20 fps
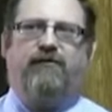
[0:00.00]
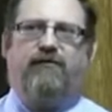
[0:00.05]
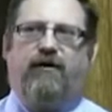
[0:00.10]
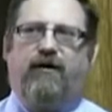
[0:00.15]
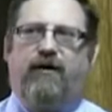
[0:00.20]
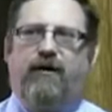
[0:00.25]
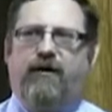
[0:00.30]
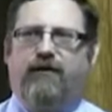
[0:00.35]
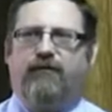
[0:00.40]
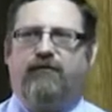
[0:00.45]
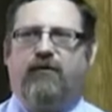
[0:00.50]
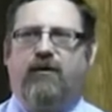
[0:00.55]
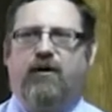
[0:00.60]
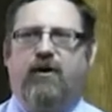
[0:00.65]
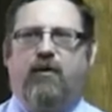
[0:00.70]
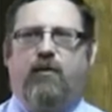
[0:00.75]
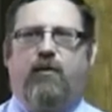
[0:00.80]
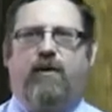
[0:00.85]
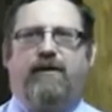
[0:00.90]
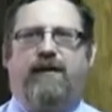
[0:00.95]
SARS,
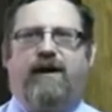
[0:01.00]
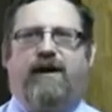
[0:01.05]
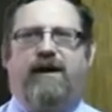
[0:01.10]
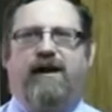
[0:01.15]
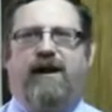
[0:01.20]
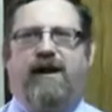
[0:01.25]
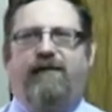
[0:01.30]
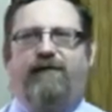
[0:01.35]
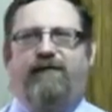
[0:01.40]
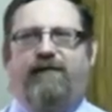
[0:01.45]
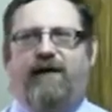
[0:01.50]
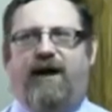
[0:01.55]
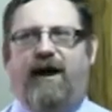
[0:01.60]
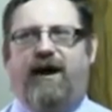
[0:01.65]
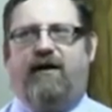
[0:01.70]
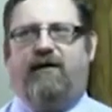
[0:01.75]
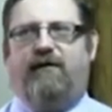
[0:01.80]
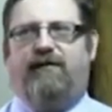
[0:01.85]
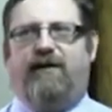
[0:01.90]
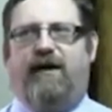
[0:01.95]
where they left
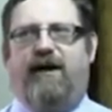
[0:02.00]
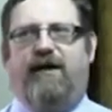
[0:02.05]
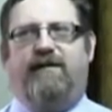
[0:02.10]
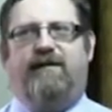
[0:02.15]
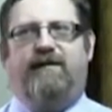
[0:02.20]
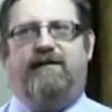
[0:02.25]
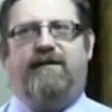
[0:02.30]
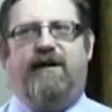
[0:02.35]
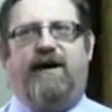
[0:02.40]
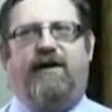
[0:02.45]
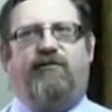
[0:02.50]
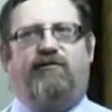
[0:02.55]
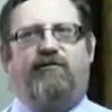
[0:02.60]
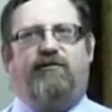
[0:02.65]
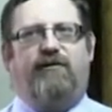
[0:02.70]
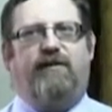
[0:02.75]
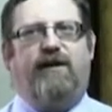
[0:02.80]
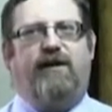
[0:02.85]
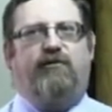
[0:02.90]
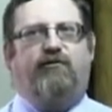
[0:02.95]
out a
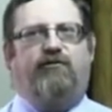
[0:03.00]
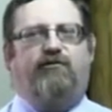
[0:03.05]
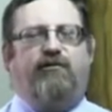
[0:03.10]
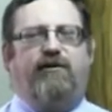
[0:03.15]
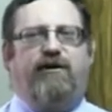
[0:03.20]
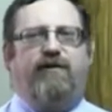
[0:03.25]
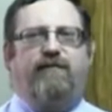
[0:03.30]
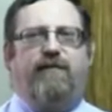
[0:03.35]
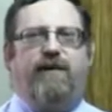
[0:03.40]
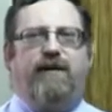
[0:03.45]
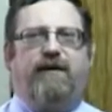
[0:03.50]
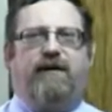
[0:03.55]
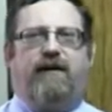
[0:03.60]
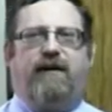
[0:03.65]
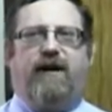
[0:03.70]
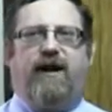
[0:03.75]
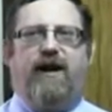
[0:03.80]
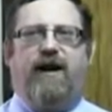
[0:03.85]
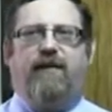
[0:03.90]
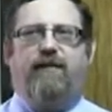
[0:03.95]
deduction that should have been
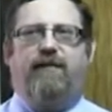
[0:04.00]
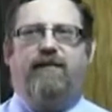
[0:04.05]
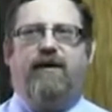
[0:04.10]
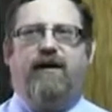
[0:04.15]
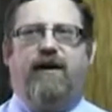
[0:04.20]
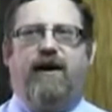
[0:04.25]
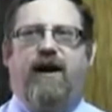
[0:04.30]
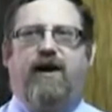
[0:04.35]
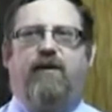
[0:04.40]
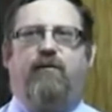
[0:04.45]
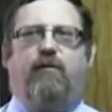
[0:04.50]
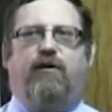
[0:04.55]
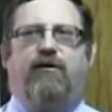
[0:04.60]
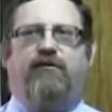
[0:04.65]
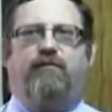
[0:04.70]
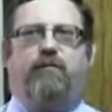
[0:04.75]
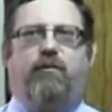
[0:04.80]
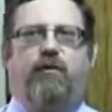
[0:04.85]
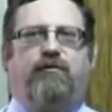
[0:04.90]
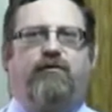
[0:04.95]
claimed and
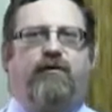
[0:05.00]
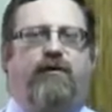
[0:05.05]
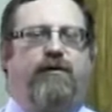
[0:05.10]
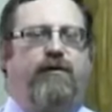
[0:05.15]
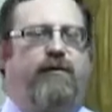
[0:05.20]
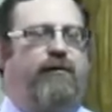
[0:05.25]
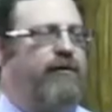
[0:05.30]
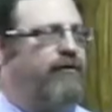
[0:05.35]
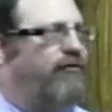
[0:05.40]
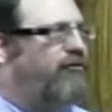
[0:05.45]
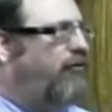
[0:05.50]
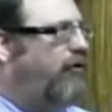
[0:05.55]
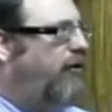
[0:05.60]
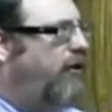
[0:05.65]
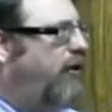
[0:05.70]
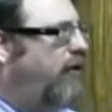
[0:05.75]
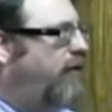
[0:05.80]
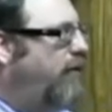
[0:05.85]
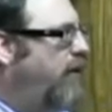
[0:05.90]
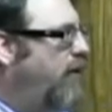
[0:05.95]
was put on the
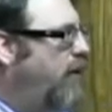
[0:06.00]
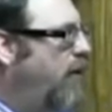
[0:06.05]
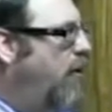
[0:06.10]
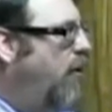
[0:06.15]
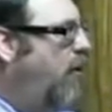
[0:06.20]
return,